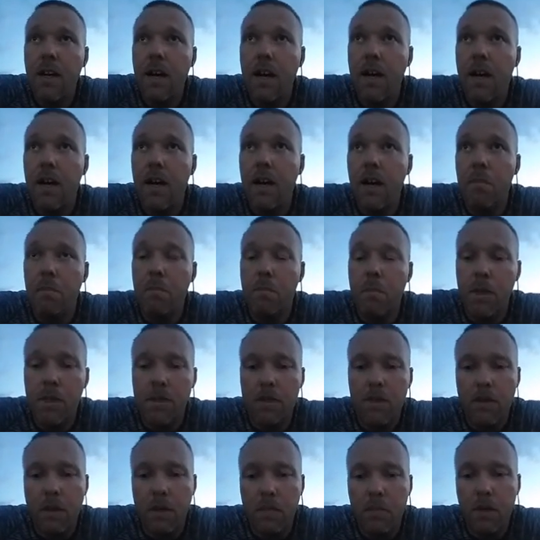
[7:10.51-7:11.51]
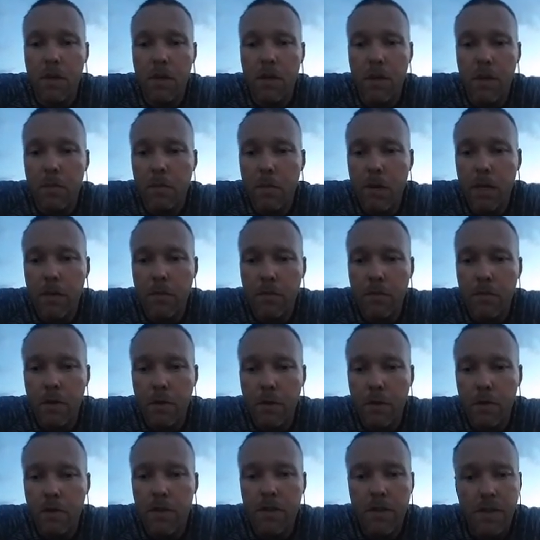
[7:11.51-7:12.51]
But start putting in better
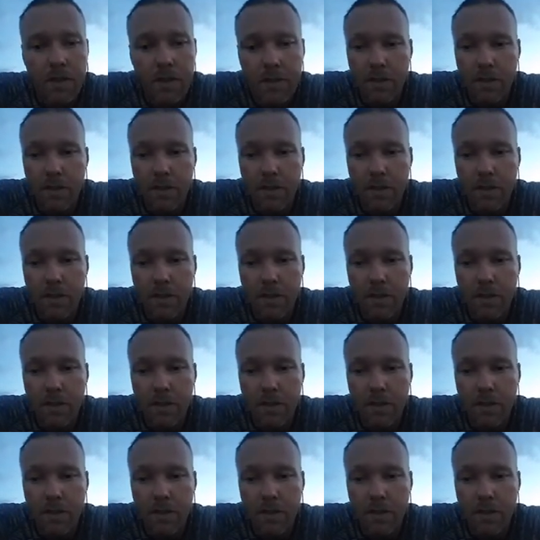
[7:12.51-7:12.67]
foods.